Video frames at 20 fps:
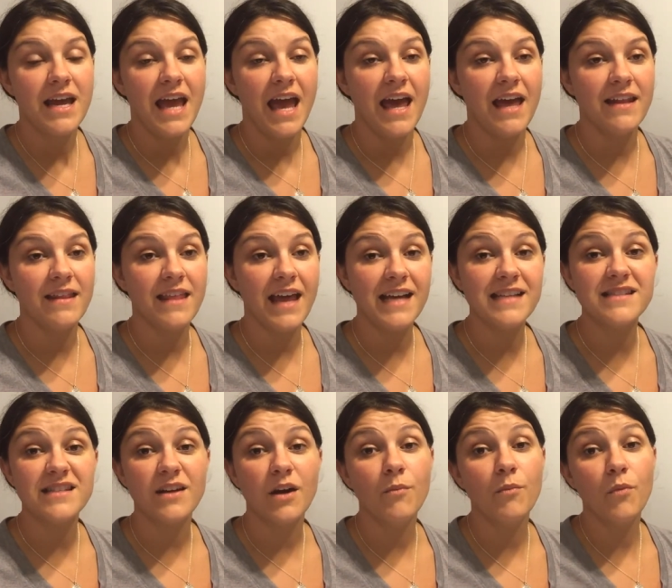And
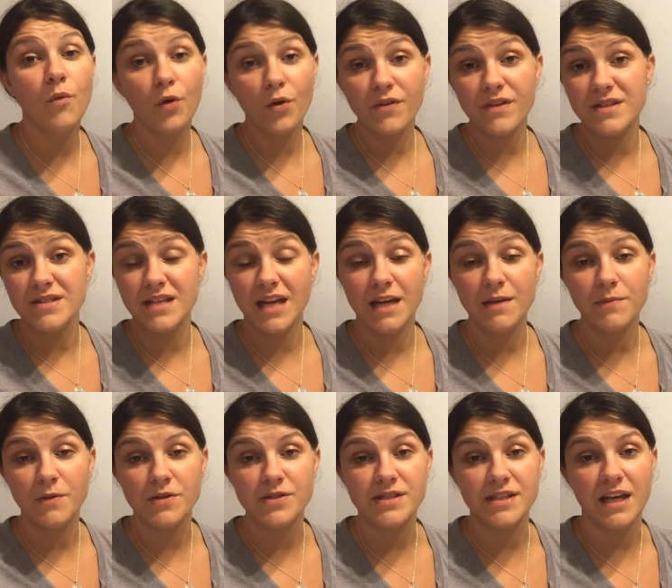that's more than
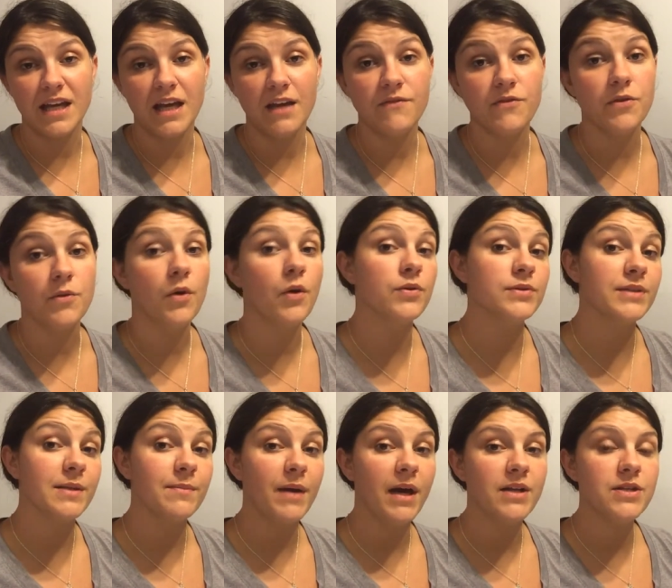10% if you
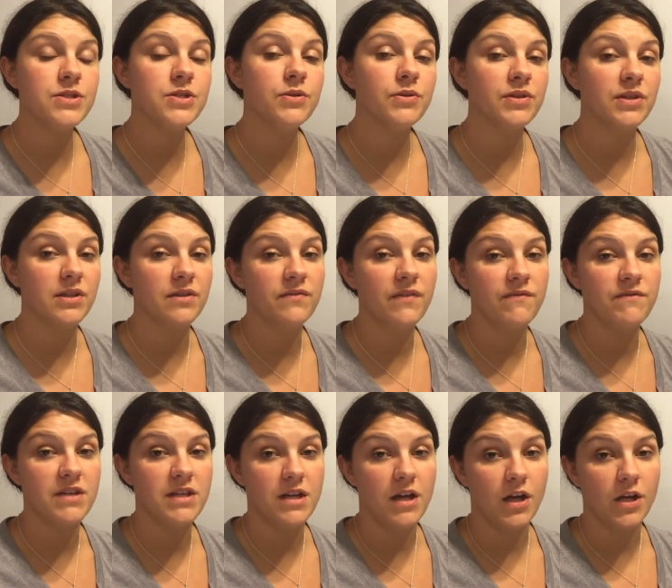only bought
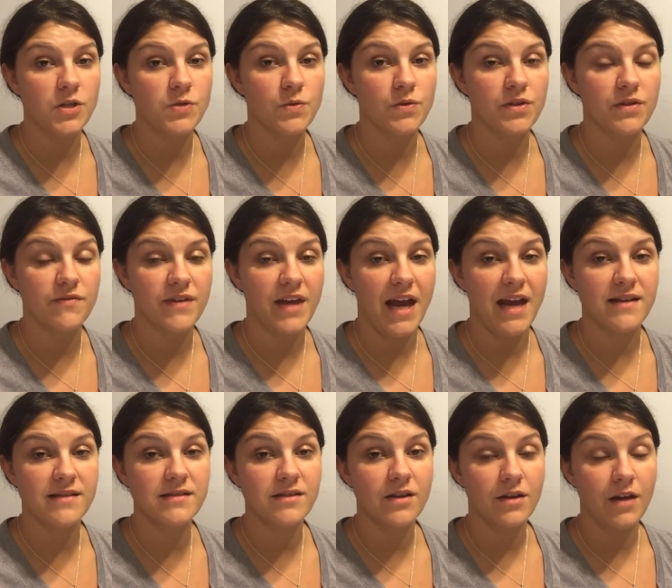$250 worth of
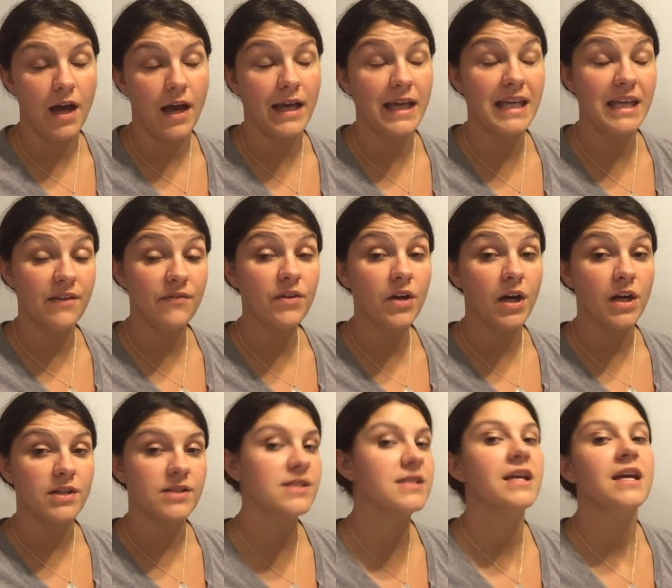gas uh, gift
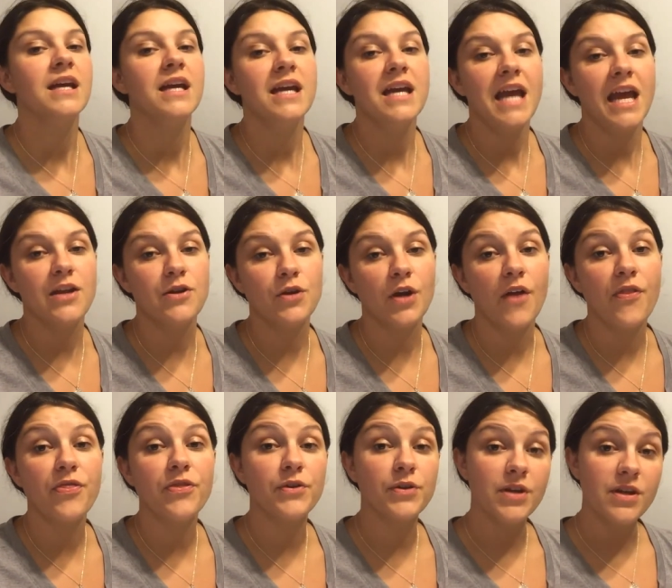cards and you
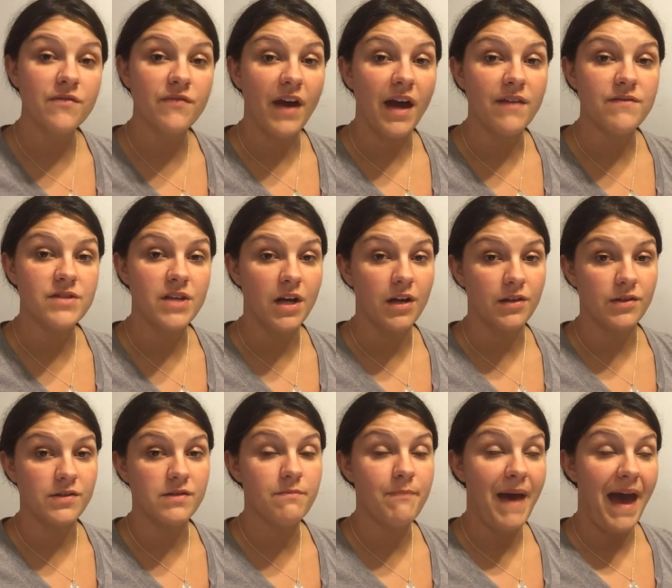got
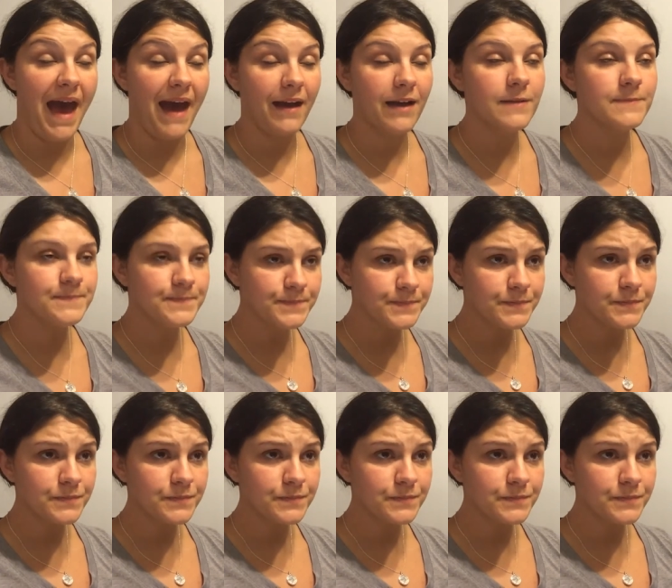$35 back.